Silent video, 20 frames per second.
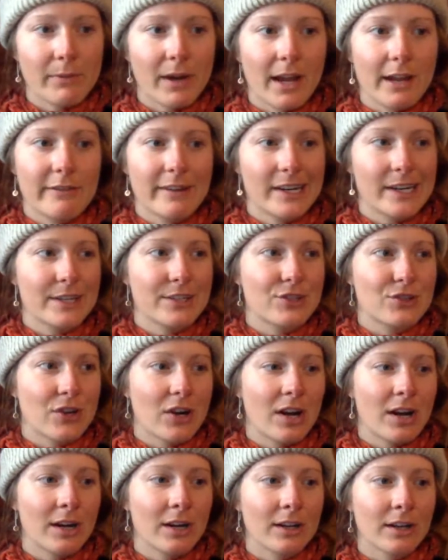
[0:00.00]
by a very
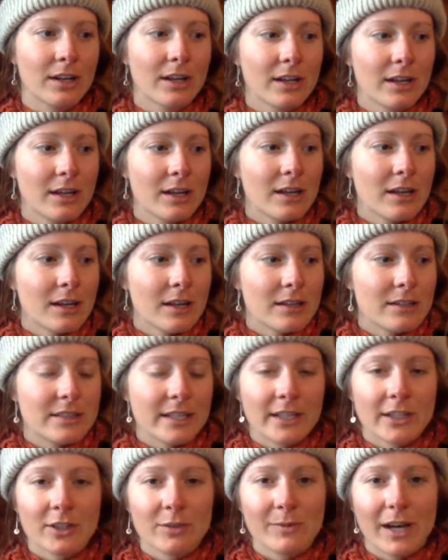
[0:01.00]
strong
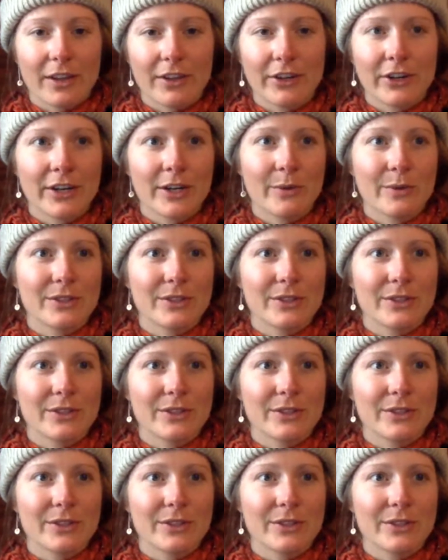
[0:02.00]
single mother.